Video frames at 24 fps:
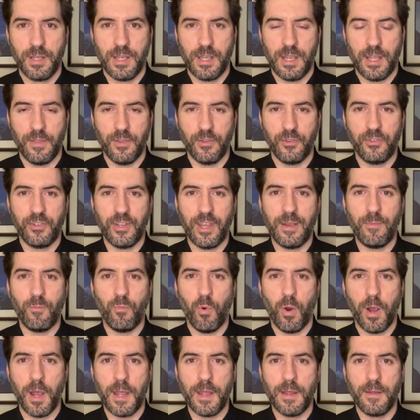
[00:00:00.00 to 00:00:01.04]
in the same
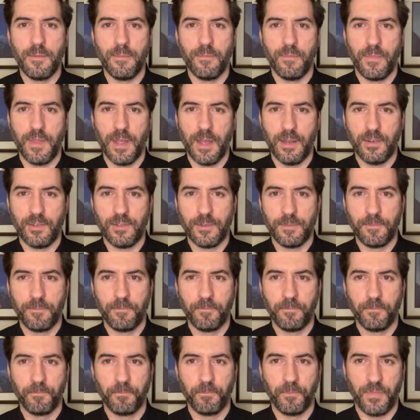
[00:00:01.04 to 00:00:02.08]
way that
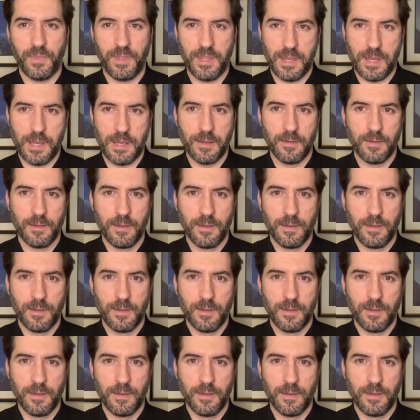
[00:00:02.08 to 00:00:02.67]
the